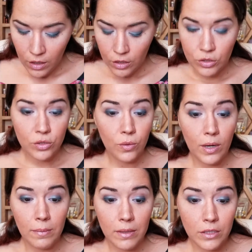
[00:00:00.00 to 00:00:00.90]
So what
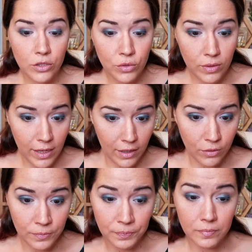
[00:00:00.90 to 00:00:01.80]
I'm gonna do
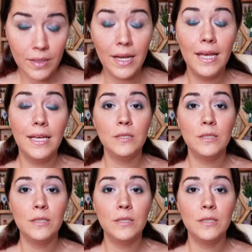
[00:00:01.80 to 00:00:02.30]
now is